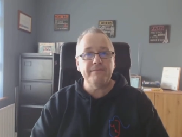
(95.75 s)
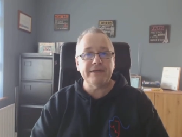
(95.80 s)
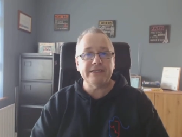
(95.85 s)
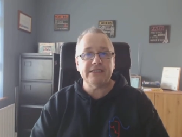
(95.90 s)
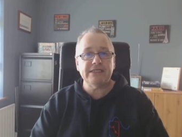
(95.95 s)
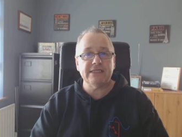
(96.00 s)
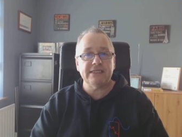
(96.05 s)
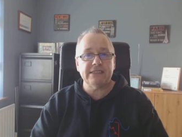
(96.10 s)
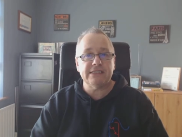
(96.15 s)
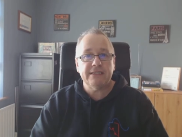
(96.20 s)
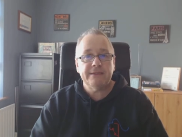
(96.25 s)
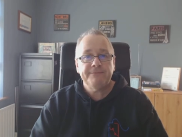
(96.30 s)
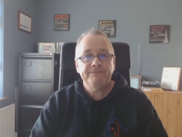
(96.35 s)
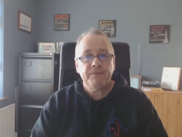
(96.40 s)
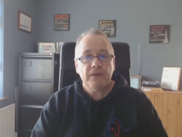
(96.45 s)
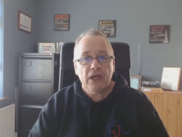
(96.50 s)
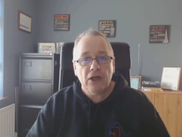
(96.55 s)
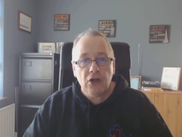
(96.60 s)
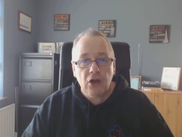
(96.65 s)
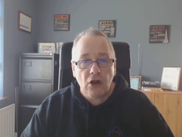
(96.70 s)
business,
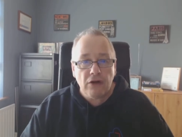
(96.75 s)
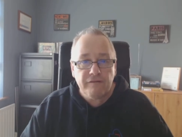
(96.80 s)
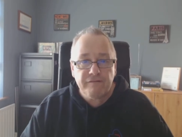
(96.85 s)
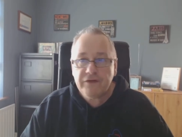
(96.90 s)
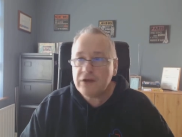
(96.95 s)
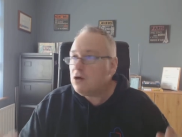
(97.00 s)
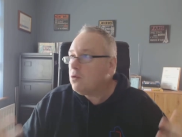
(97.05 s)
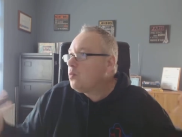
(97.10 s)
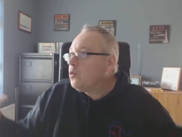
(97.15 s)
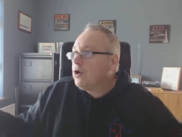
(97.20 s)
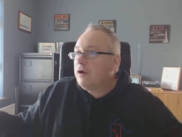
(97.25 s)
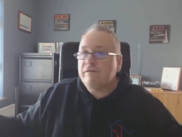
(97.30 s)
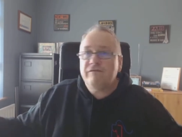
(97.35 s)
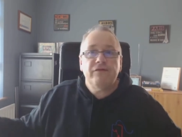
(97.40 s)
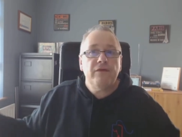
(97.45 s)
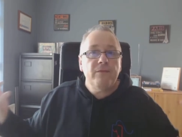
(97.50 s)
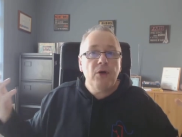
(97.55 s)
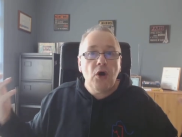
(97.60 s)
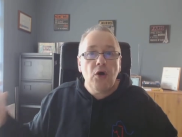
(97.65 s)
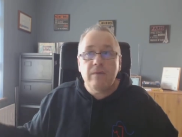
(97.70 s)
a lot of you are working
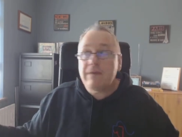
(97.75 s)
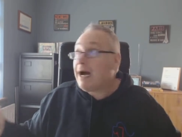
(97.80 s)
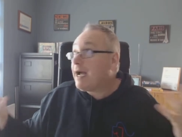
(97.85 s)
from home.